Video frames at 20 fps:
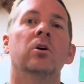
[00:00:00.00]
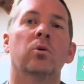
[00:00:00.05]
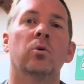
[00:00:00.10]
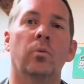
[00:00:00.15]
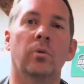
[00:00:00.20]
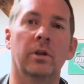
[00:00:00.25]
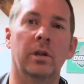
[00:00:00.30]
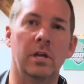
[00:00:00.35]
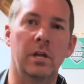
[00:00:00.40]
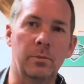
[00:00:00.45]

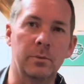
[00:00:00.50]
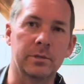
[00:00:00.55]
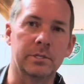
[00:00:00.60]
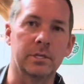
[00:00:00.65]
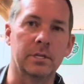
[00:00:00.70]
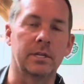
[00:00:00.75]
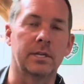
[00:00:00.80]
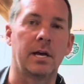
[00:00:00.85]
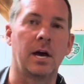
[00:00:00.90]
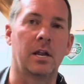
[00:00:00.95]
when he was
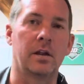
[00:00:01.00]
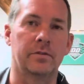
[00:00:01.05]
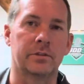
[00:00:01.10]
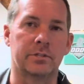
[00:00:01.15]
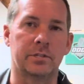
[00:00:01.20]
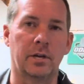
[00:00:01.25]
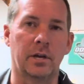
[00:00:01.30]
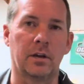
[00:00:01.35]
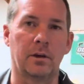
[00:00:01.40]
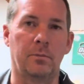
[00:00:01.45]
in kind of the
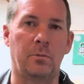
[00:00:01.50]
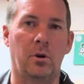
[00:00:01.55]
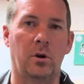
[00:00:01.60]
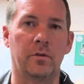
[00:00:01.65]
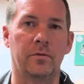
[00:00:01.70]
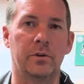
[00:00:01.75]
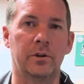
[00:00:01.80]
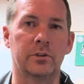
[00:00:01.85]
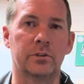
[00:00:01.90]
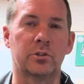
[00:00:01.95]
second part
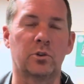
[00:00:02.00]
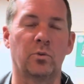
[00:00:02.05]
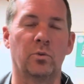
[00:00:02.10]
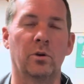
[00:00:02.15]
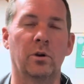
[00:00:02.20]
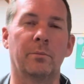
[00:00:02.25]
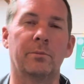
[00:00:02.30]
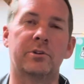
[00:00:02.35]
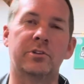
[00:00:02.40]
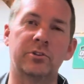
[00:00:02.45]
of his
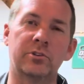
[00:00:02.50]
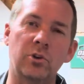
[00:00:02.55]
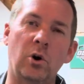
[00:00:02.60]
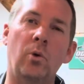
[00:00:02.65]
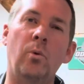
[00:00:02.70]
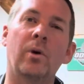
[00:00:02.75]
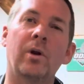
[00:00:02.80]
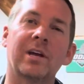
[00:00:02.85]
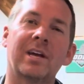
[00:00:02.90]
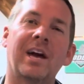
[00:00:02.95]
career. But you
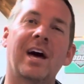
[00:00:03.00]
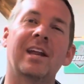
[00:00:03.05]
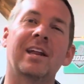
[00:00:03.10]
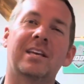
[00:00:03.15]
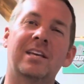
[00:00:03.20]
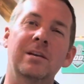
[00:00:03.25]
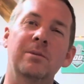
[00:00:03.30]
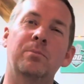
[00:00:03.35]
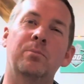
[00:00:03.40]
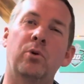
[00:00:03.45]
don't want to kind of
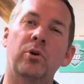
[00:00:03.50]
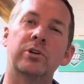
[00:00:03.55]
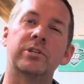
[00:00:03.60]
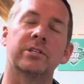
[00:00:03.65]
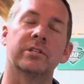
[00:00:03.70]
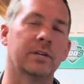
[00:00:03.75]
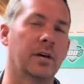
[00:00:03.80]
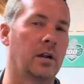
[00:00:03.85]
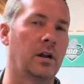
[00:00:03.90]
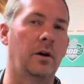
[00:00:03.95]
keep
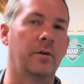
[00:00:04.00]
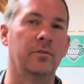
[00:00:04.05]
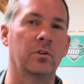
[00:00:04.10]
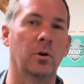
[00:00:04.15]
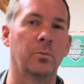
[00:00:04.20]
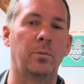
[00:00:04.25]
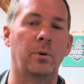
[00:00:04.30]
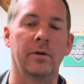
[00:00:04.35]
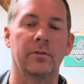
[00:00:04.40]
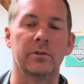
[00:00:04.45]
pushing that
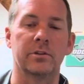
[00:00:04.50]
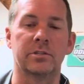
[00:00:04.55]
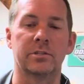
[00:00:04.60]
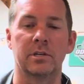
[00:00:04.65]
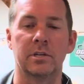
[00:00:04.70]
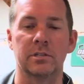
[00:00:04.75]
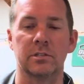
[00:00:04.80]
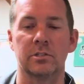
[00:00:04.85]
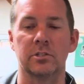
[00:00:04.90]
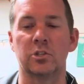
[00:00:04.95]
envelope every
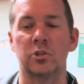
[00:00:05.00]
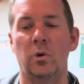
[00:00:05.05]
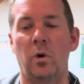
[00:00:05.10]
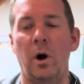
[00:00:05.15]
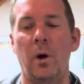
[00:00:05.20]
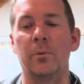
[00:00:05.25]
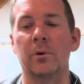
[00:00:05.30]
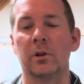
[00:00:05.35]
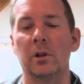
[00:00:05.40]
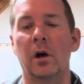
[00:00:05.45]
season. So I
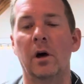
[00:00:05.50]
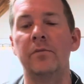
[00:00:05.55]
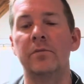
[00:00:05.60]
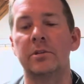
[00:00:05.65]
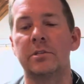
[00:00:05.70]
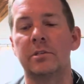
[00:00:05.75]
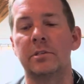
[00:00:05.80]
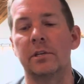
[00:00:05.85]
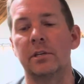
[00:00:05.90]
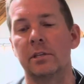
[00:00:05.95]
would love to
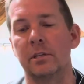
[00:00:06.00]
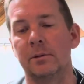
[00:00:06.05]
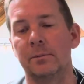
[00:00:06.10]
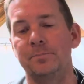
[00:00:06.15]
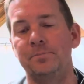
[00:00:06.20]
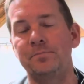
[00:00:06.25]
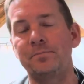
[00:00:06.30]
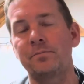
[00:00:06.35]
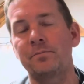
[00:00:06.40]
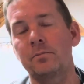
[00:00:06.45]
see
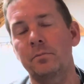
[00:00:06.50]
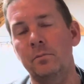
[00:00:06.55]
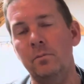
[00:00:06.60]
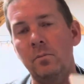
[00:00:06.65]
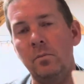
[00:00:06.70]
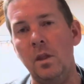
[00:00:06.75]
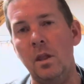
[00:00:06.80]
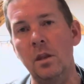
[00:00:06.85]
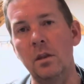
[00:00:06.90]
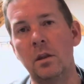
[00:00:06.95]
them,
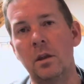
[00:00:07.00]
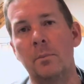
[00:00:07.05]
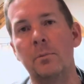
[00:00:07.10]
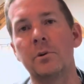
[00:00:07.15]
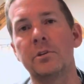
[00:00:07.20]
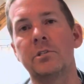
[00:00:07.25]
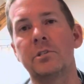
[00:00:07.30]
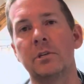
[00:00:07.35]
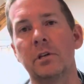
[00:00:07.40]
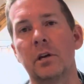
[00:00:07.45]

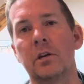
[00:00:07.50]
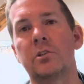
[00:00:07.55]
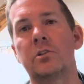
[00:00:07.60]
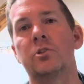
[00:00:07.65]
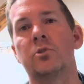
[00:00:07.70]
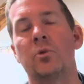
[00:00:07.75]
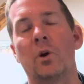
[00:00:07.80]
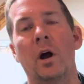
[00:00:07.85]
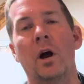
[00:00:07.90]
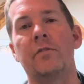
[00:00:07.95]
number six,
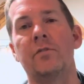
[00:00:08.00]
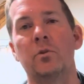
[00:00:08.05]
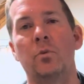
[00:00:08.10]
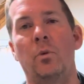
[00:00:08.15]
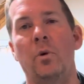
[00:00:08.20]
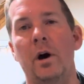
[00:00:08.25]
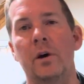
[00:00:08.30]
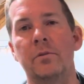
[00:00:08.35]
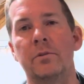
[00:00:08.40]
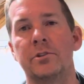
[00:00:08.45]
draft a
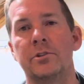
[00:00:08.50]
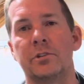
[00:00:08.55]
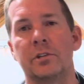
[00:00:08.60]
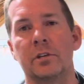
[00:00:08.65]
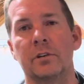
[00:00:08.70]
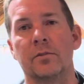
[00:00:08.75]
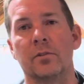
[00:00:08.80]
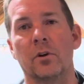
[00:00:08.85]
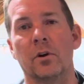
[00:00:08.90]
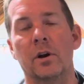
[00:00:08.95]
wide
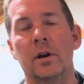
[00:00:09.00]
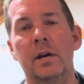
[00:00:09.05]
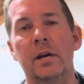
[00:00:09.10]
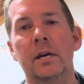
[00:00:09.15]
receiver.